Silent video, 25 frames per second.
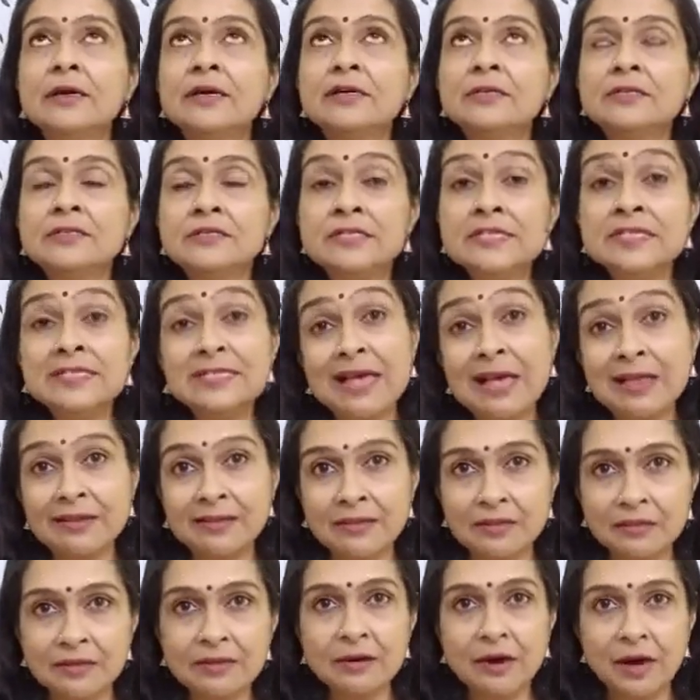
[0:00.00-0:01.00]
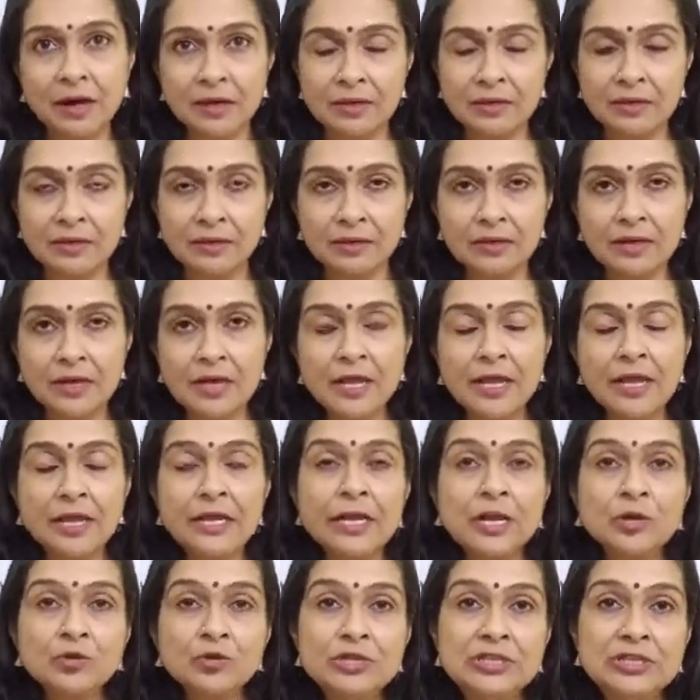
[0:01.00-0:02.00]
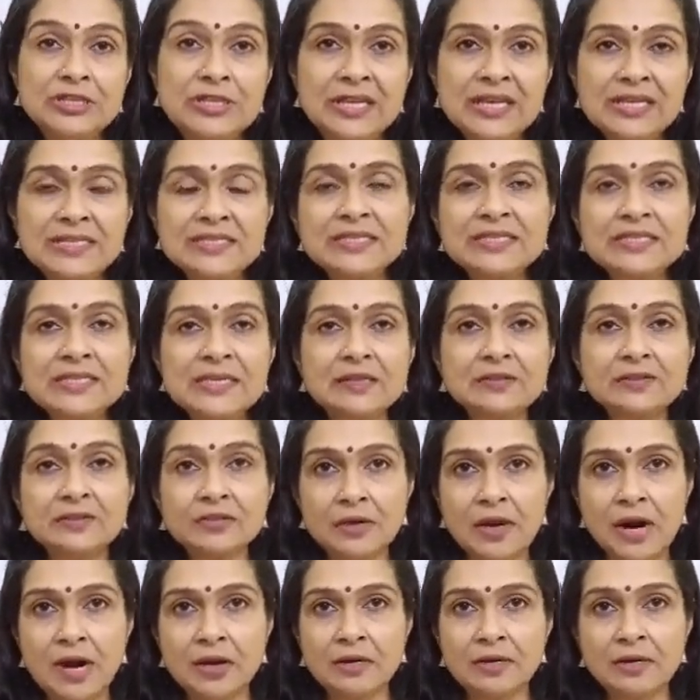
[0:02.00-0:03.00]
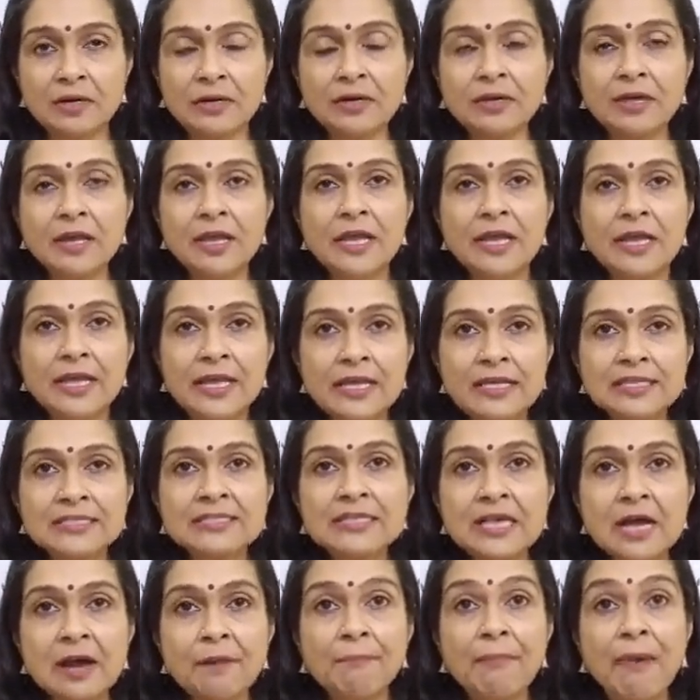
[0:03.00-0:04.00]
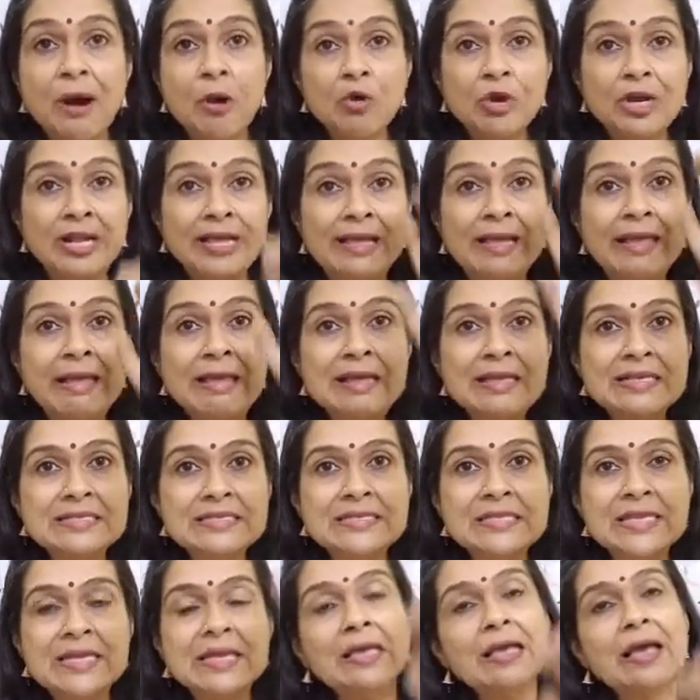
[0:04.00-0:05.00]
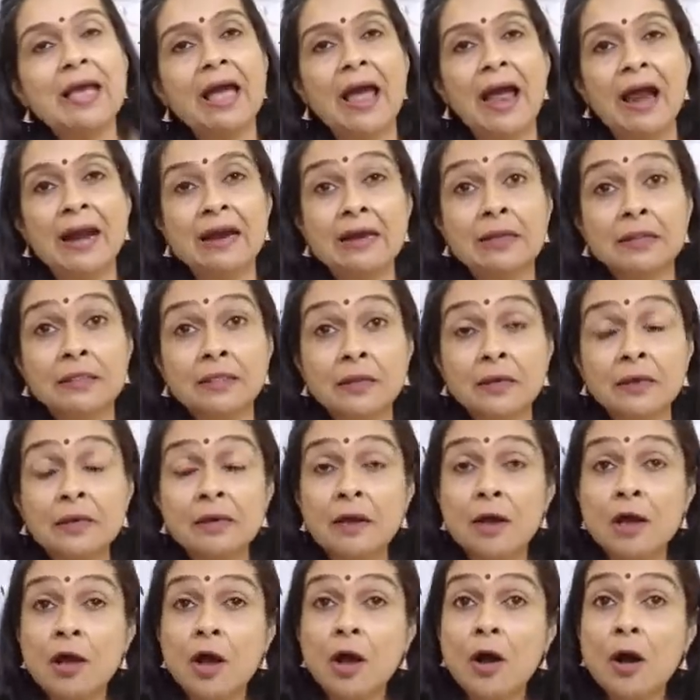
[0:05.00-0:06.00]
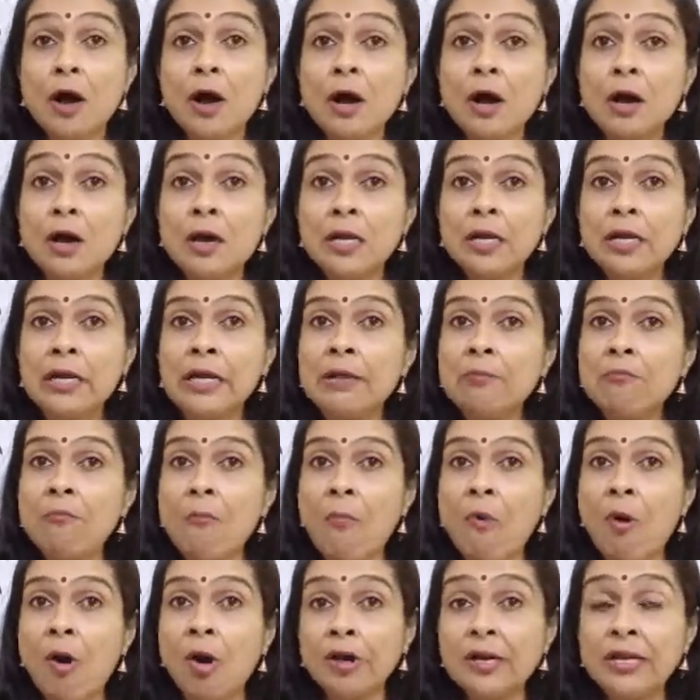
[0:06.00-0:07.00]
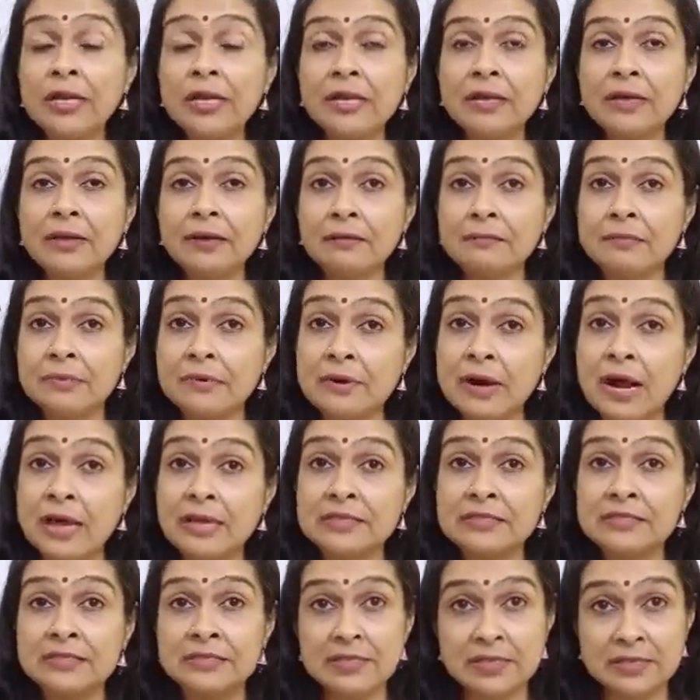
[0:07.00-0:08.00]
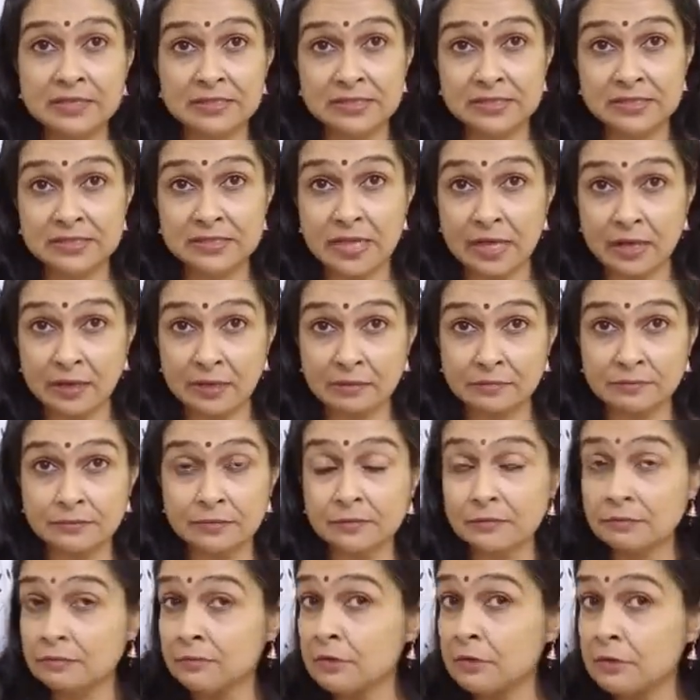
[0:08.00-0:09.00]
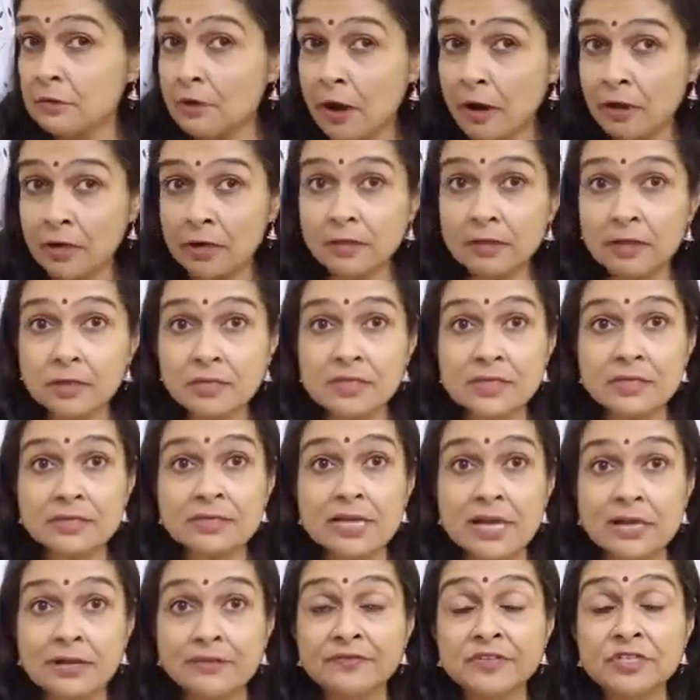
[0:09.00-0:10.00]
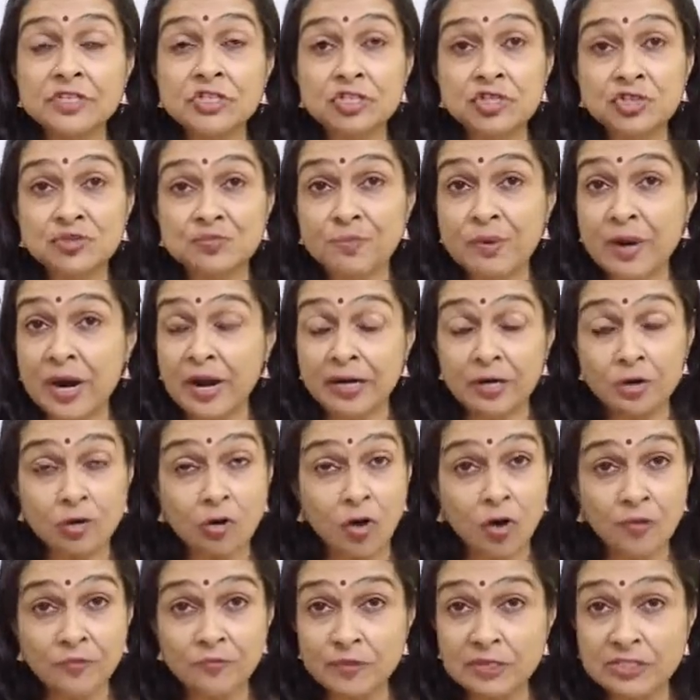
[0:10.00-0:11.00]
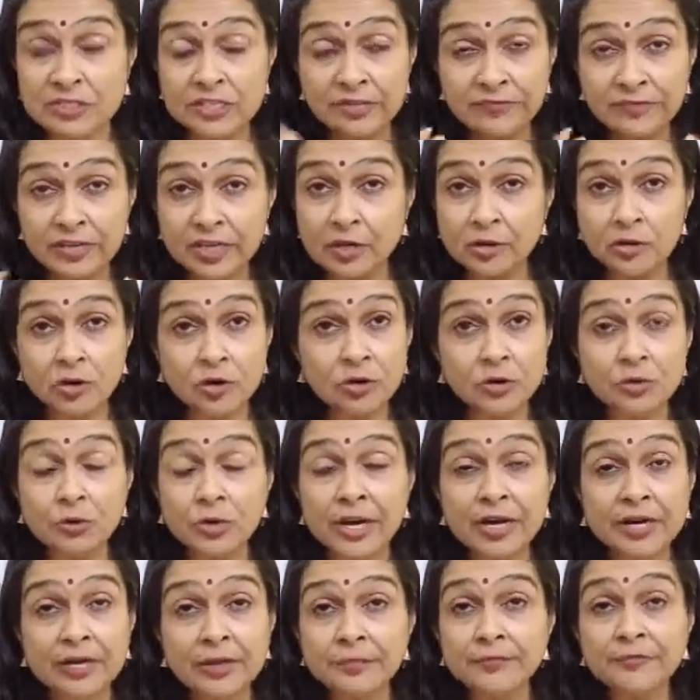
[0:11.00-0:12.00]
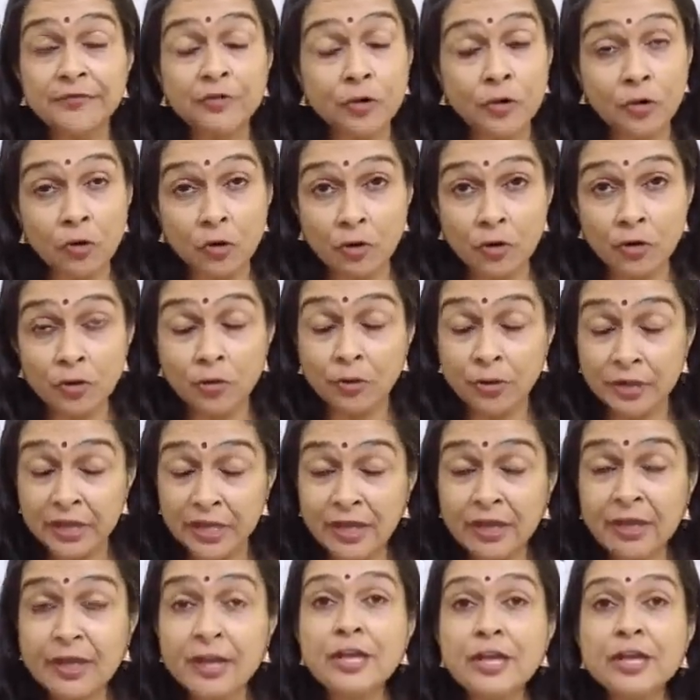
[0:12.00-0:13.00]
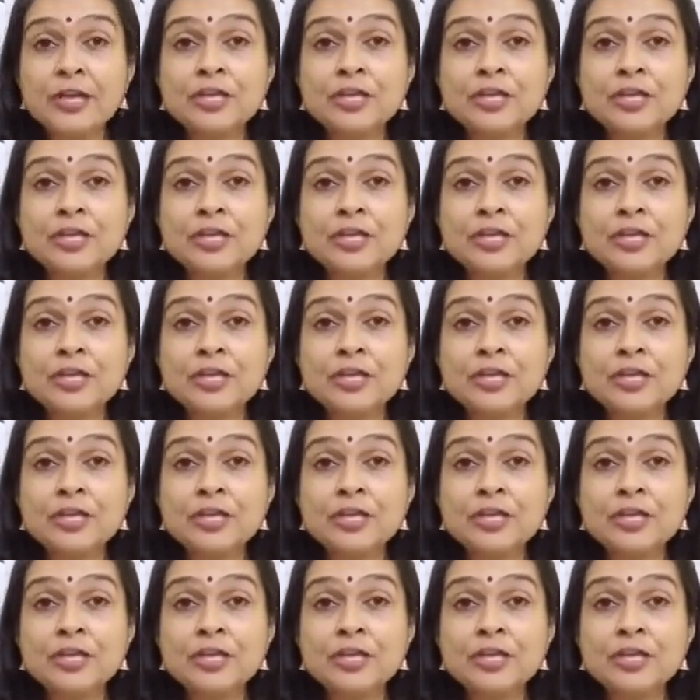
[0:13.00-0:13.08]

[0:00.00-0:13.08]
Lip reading: Sun Tratak. Now this Tratak is about gazing at the early morning rising sun, not the sun which is bright. Obviously we cannot look at it for long. Okay.